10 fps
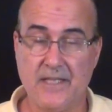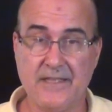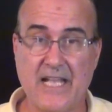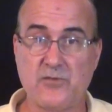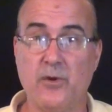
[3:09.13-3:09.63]

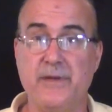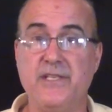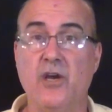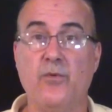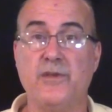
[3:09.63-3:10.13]
that's what we
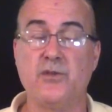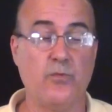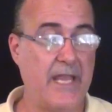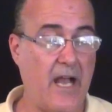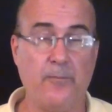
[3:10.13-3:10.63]
do, and
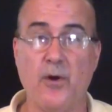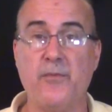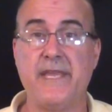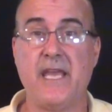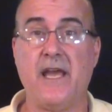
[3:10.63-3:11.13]
we help when
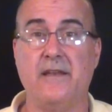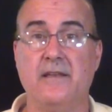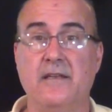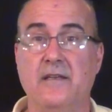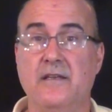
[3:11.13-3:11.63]
we can,
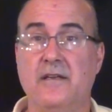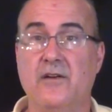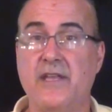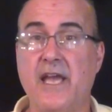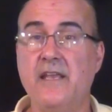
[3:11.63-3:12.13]

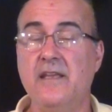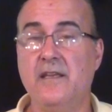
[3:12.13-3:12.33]
okay?